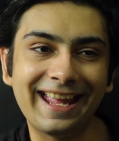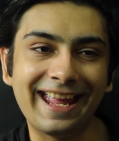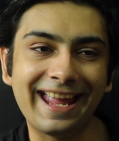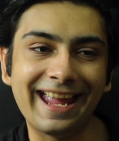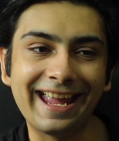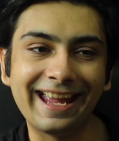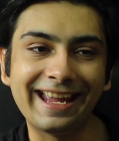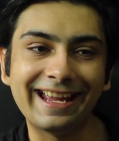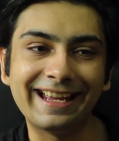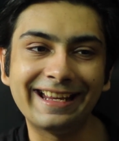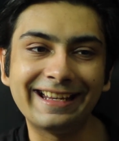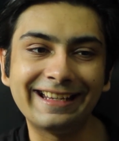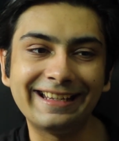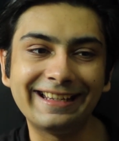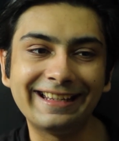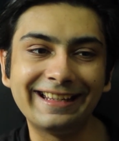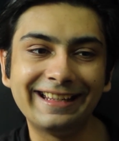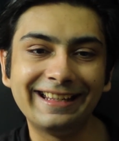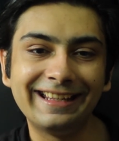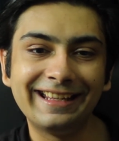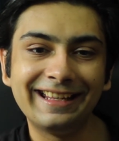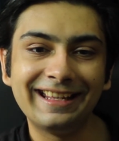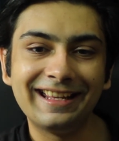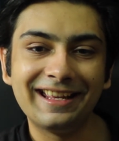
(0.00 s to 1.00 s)
and
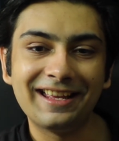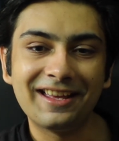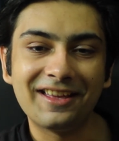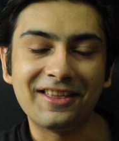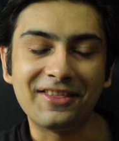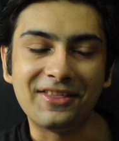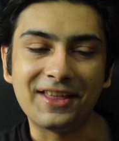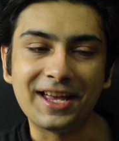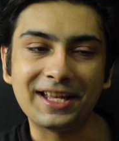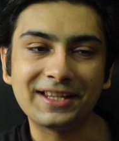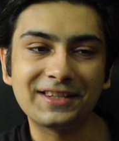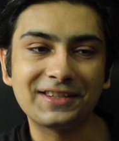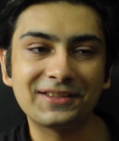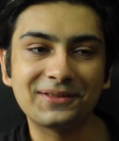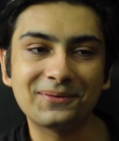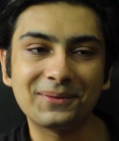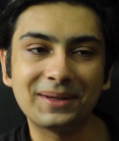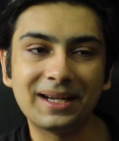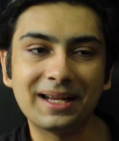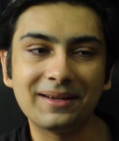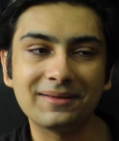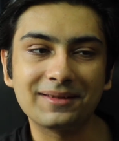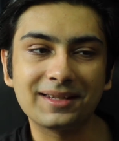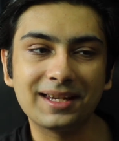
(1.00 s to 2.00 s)
that's
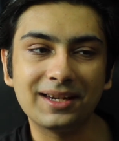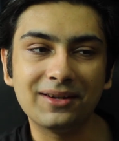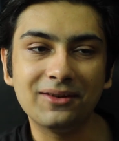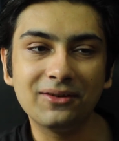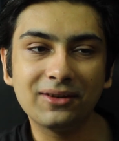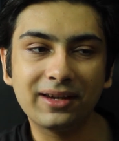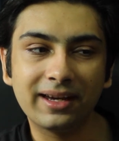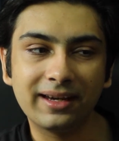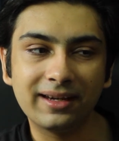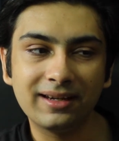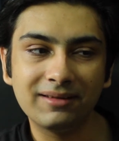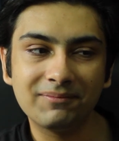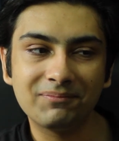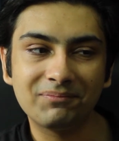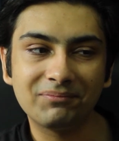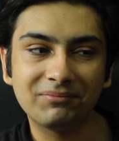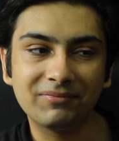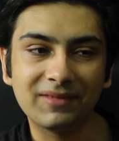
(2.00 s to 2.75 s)
when I was like, okay,